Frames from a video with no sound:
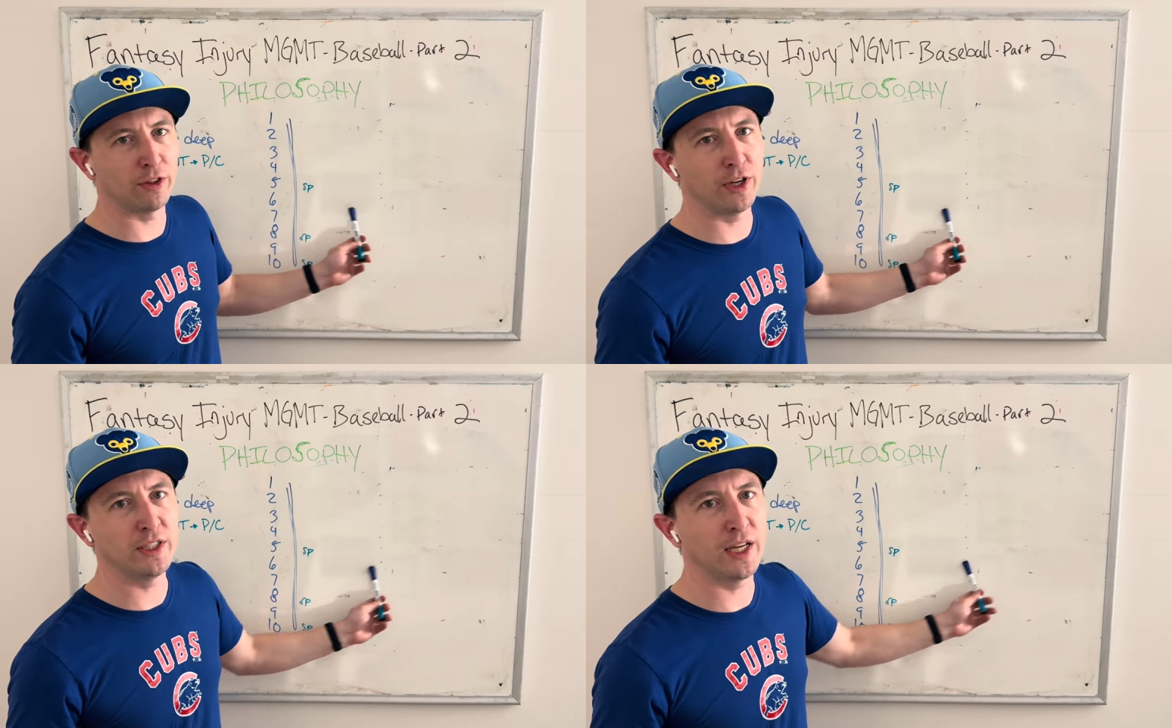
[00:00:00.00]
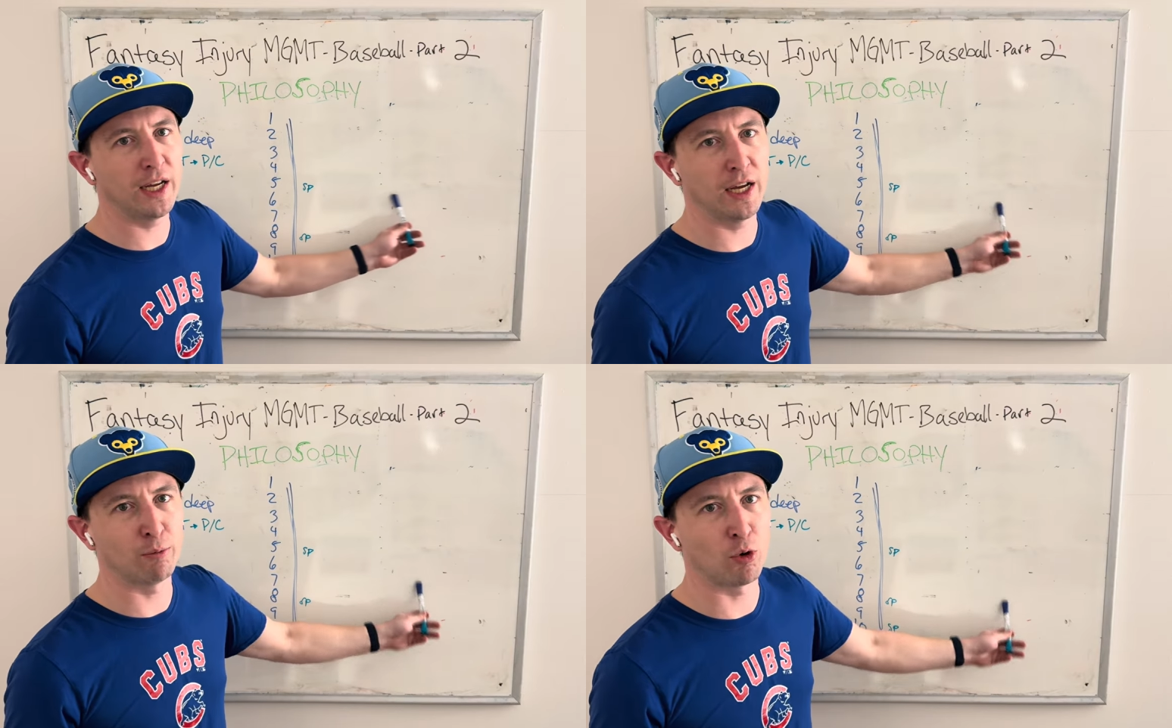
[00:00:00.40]
are they
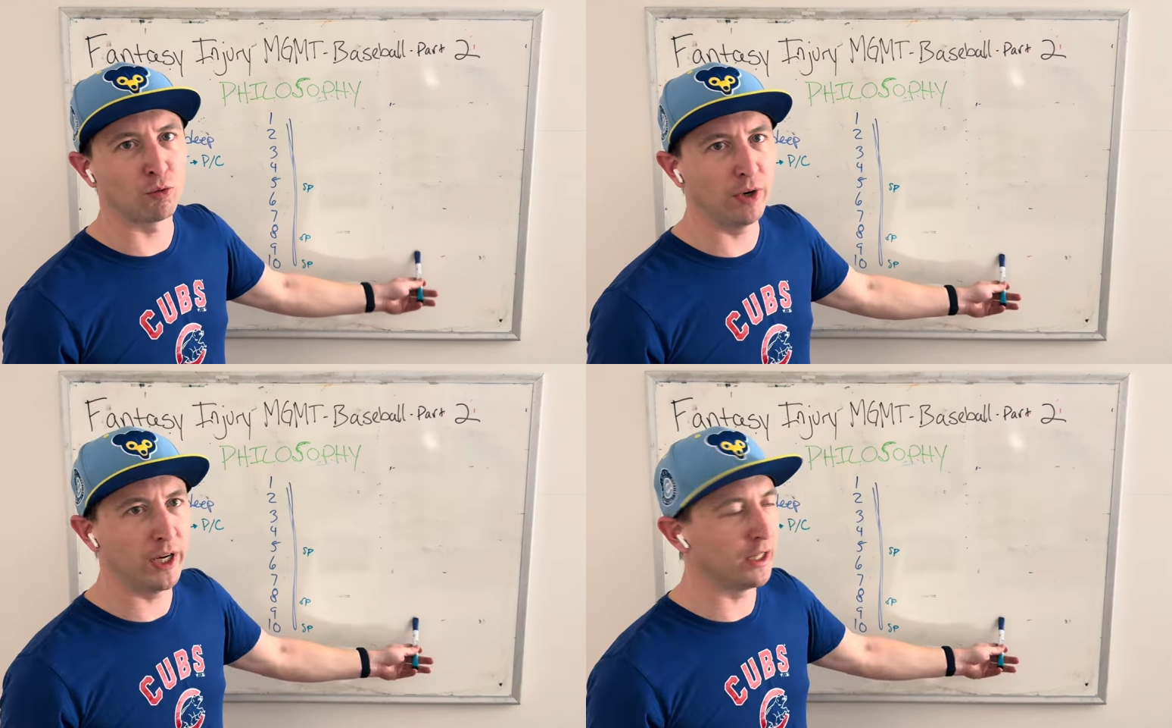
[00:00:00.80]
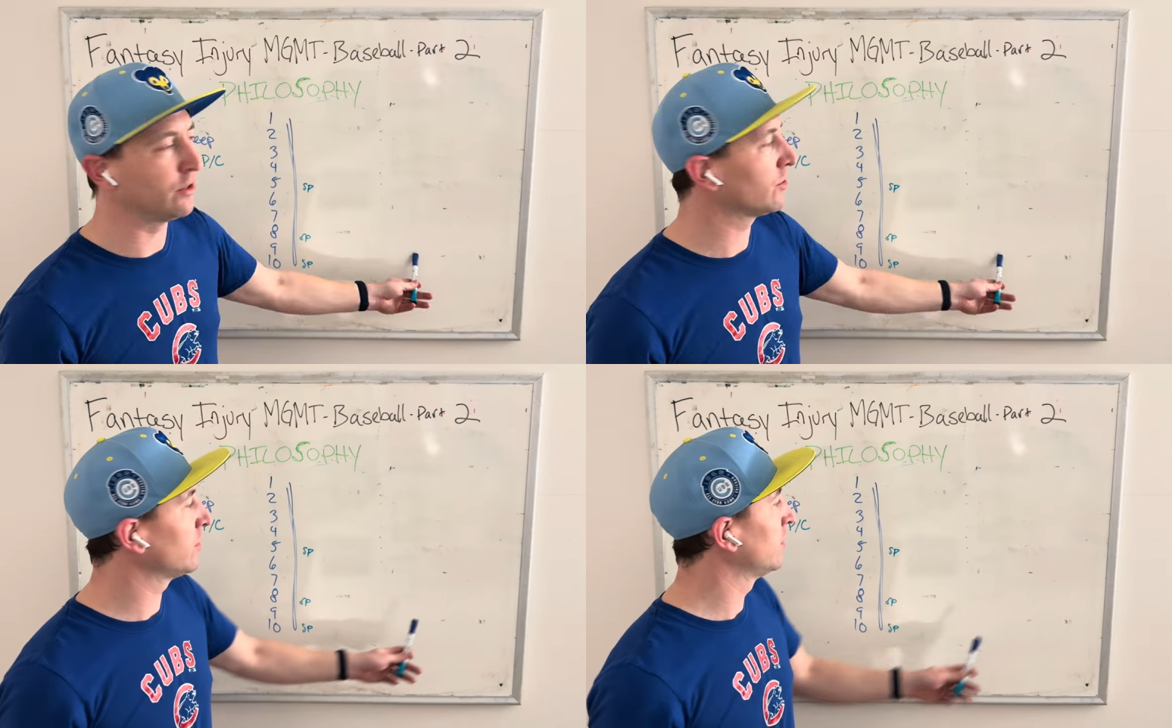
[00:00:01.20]
taking on more
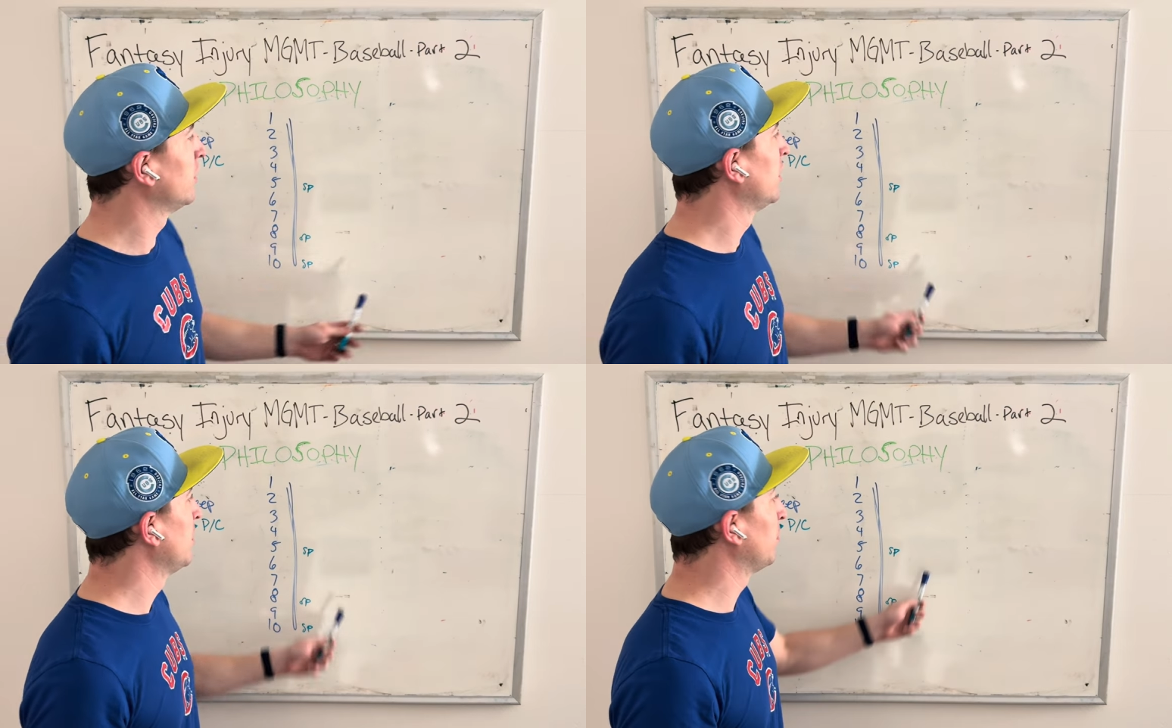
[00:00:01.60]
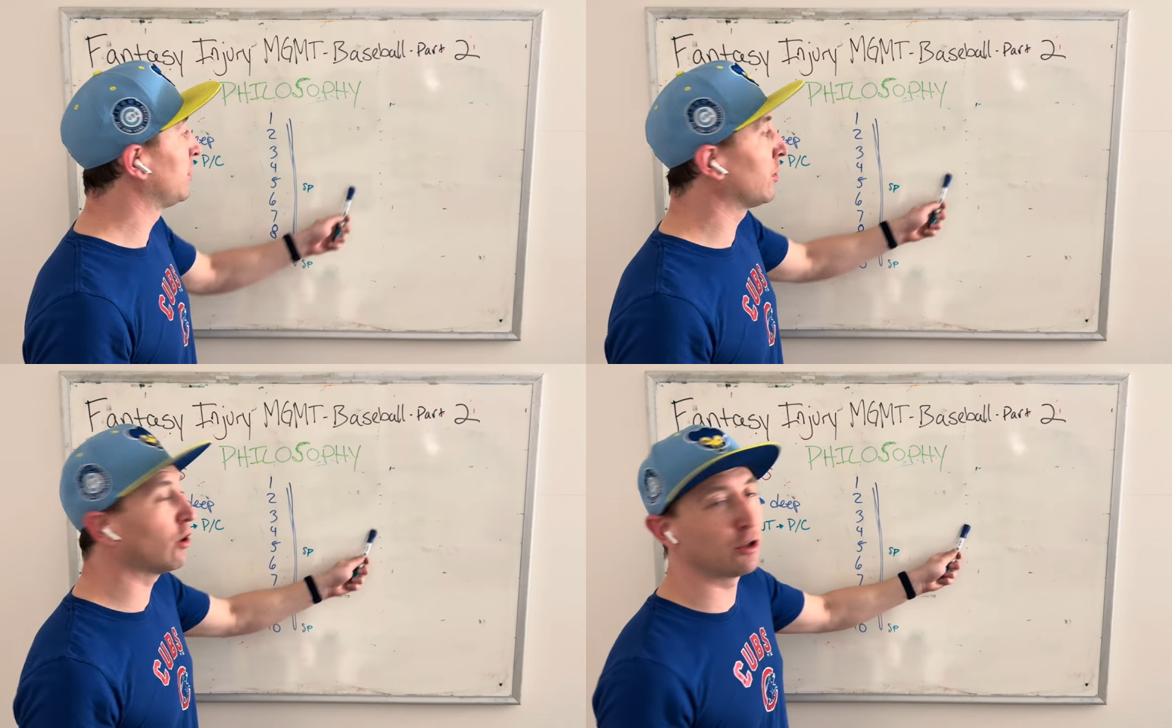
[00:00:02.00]
risk, but
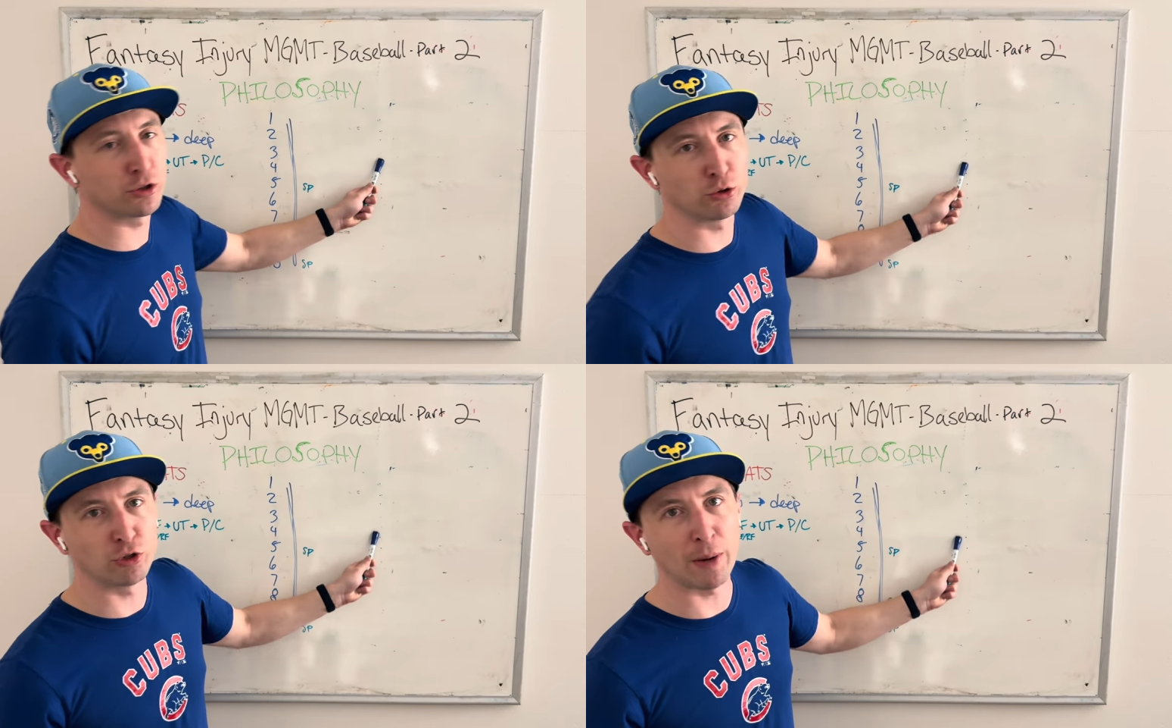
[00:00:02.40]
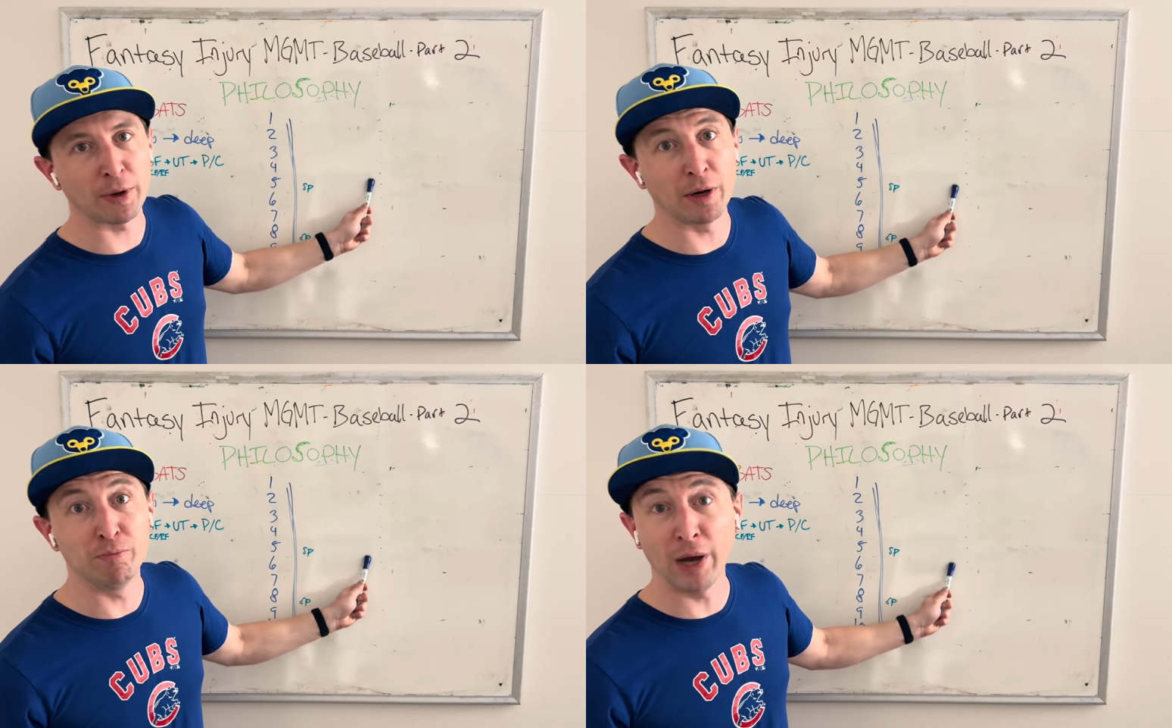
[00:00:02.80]
they're also
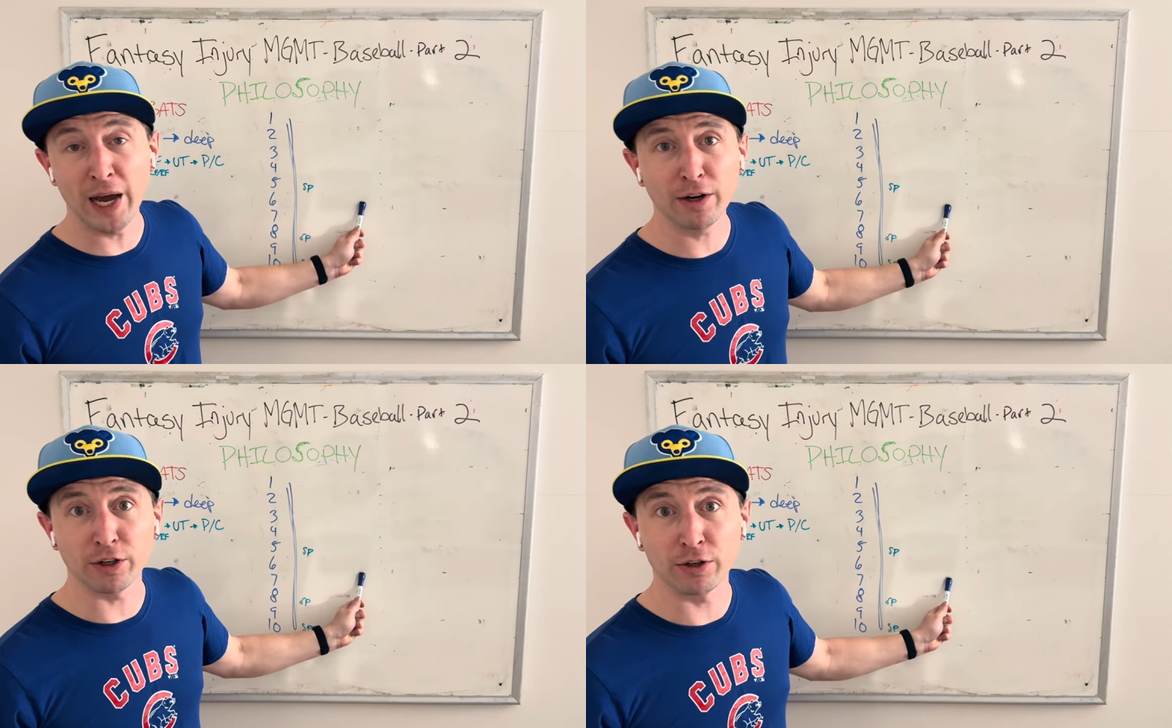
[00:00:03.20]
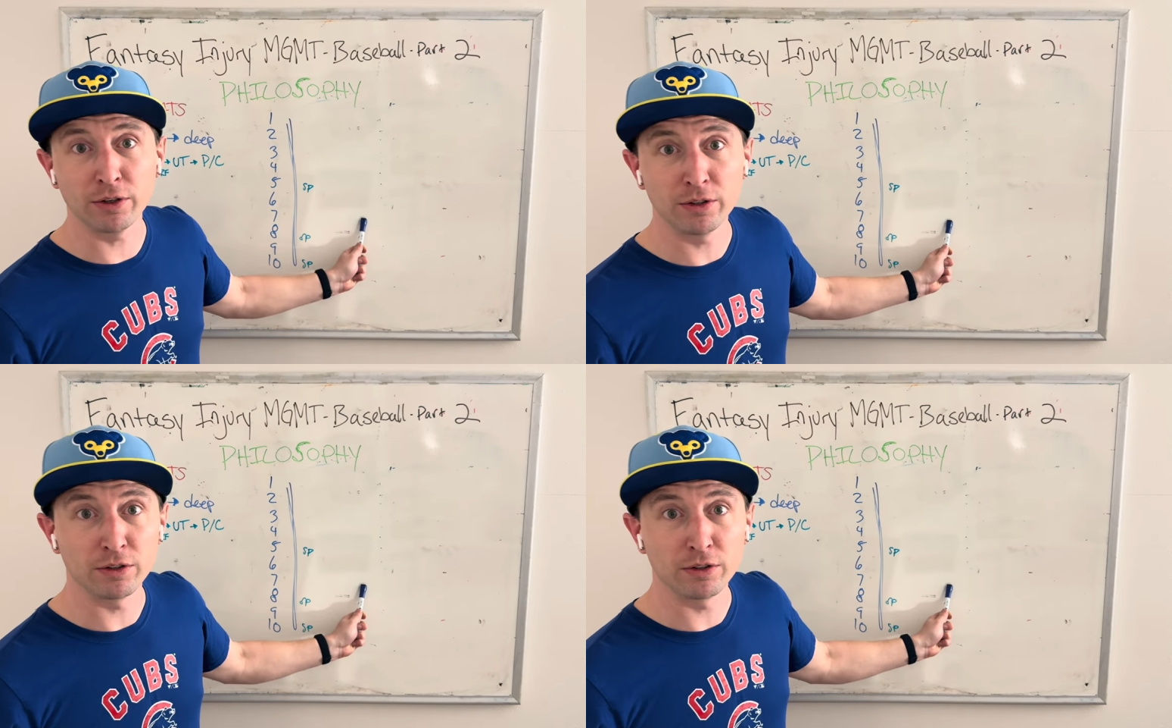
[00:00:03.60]
dropping a batter